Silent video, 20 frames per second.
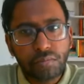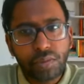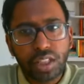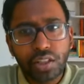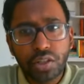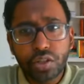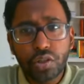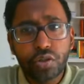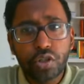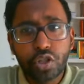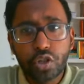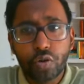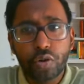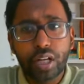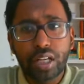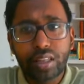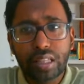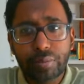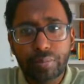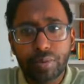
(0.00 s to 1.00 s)
So
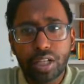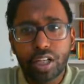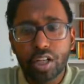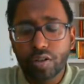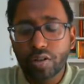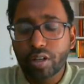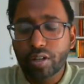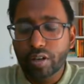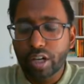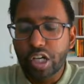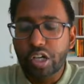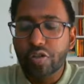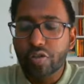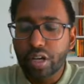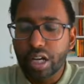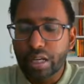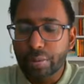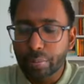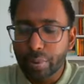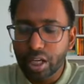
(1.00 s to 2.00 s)
during the Mercury
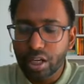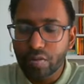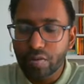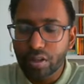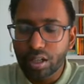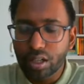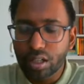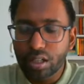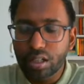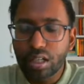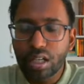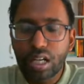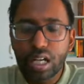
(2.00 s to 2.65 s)
retrograde period